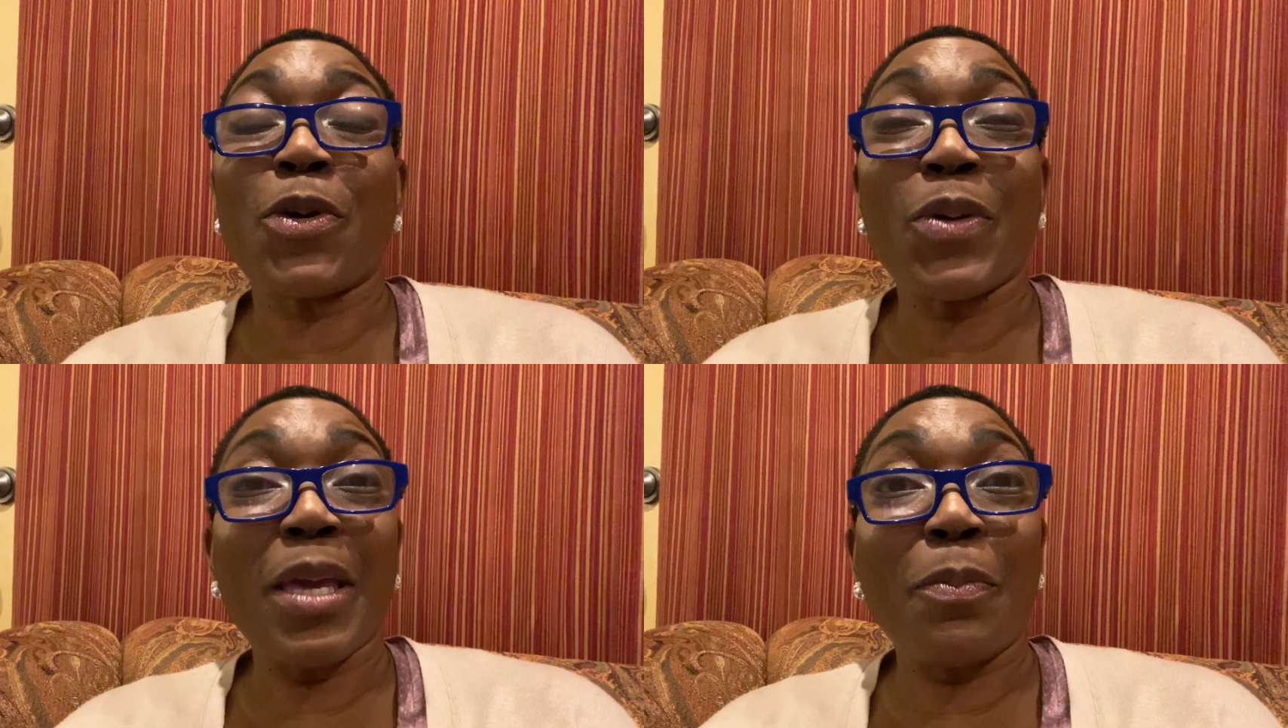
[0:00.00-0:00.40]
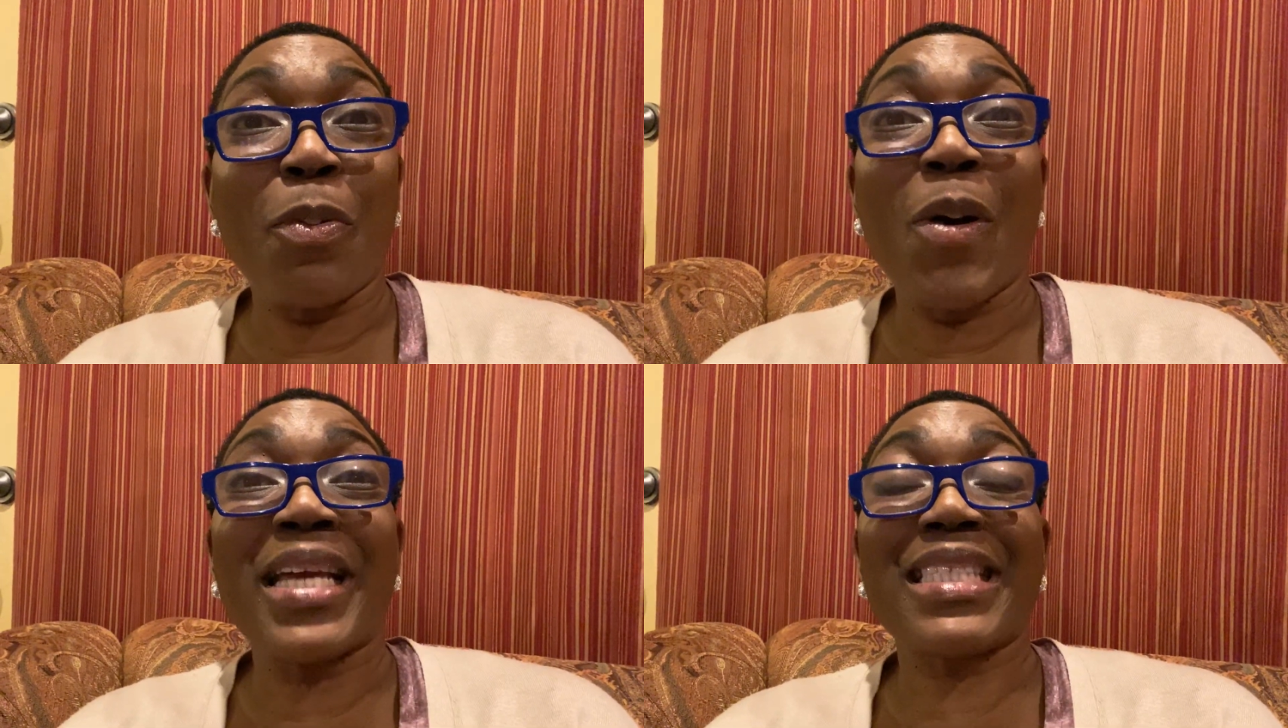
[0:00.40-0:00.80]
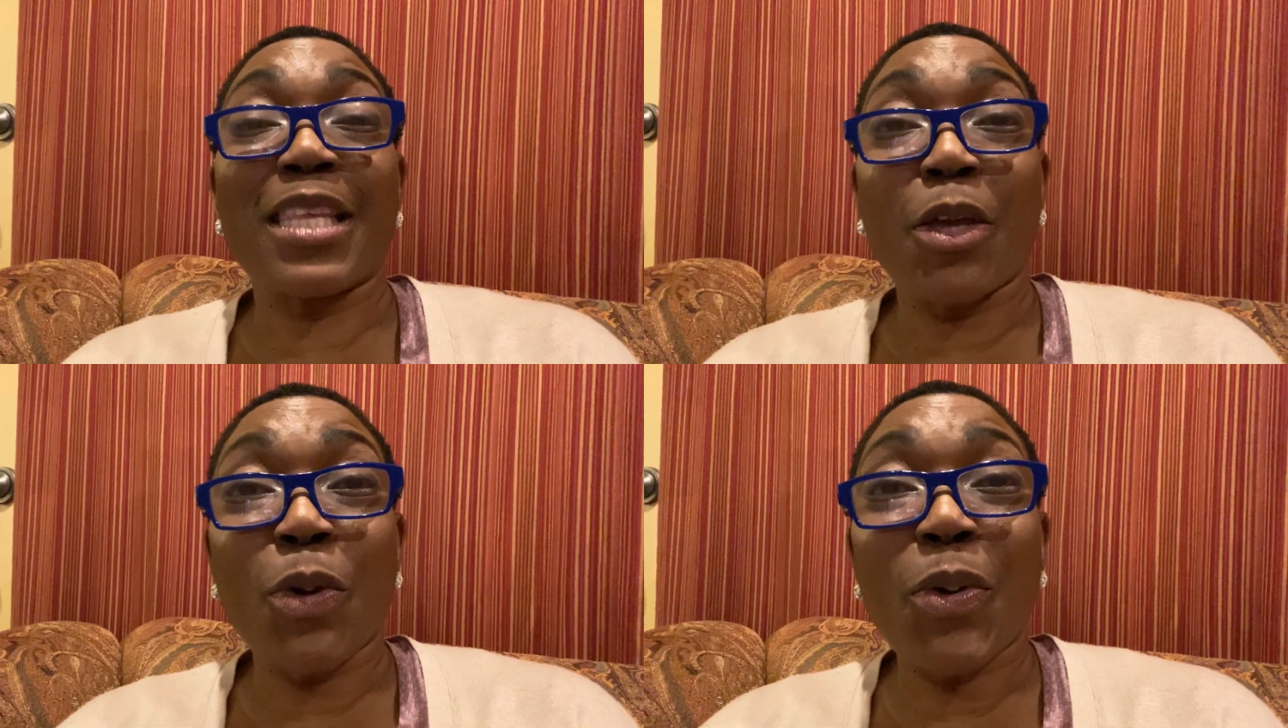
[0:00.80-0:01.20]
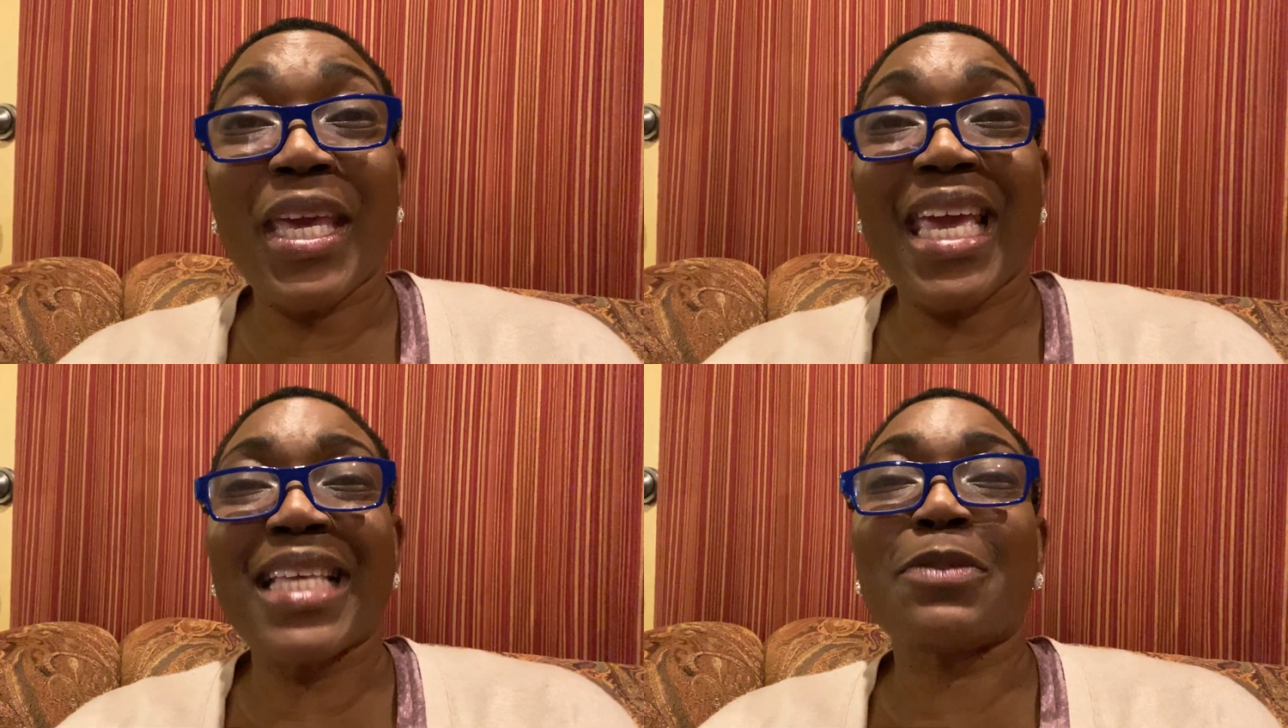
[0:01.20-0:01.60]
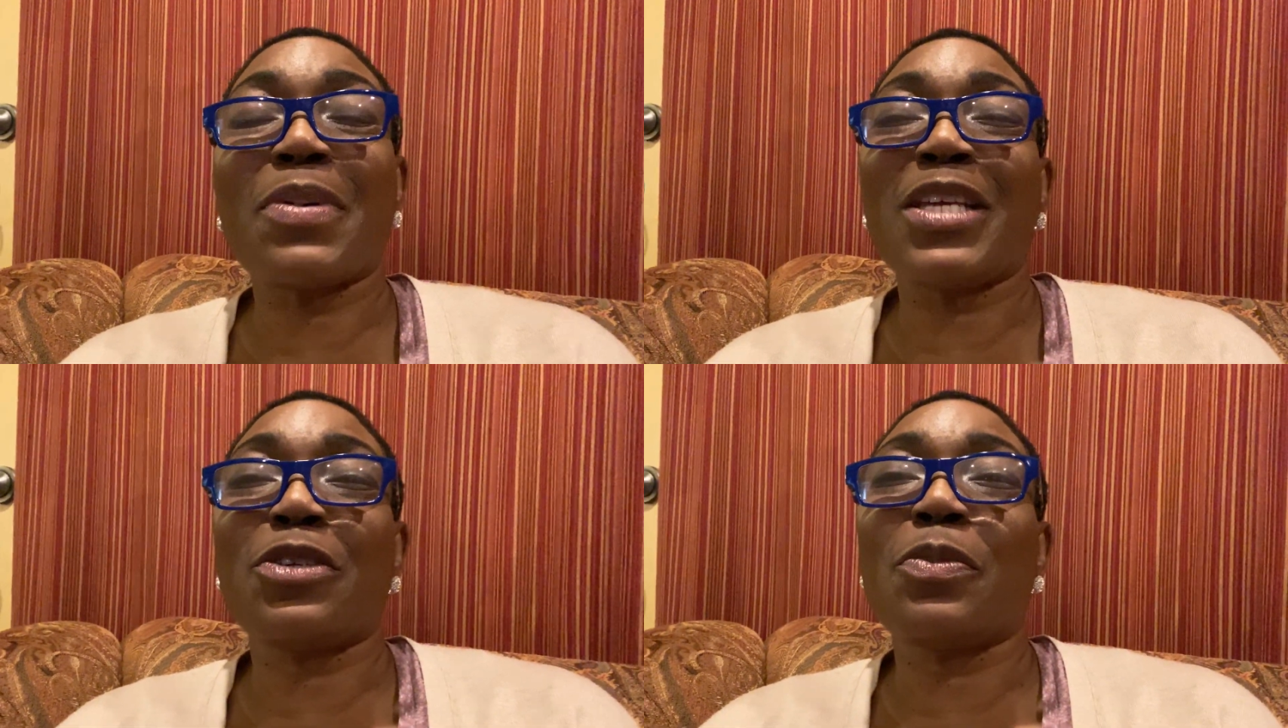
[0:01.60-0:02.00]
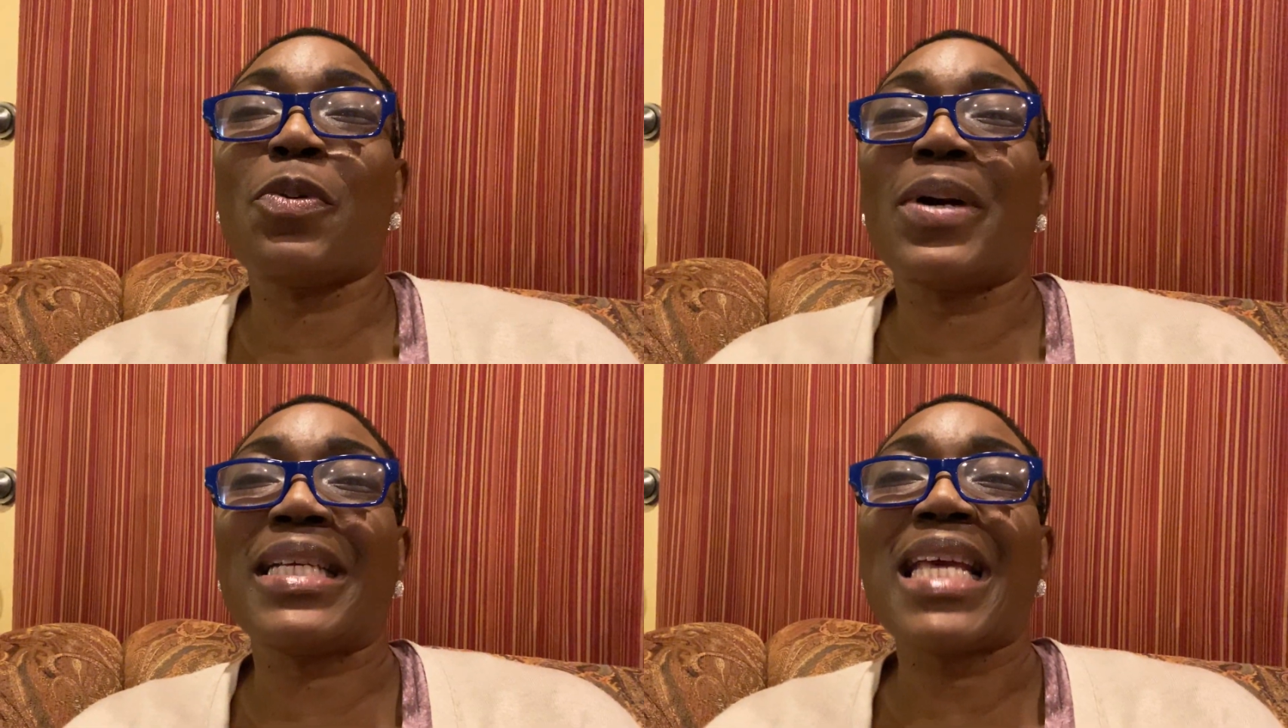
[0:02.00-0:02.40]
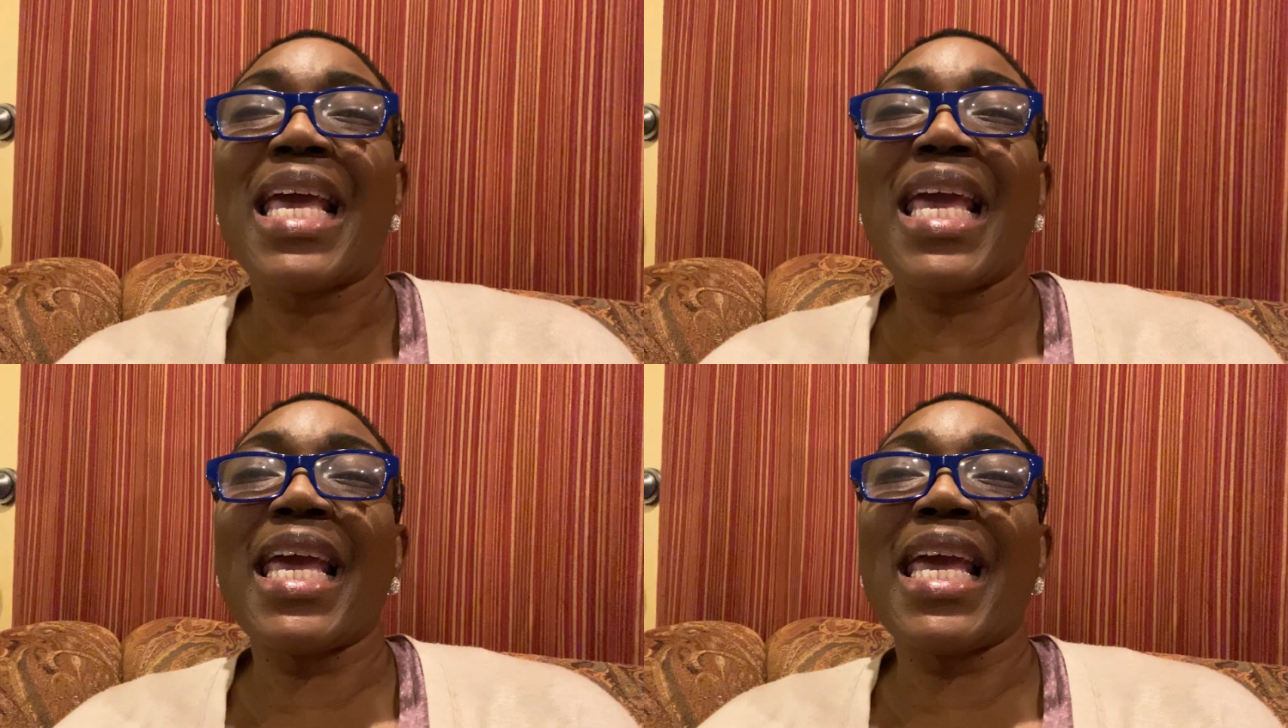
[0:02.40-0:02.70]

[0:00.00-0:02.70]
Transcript: cookie inspirational point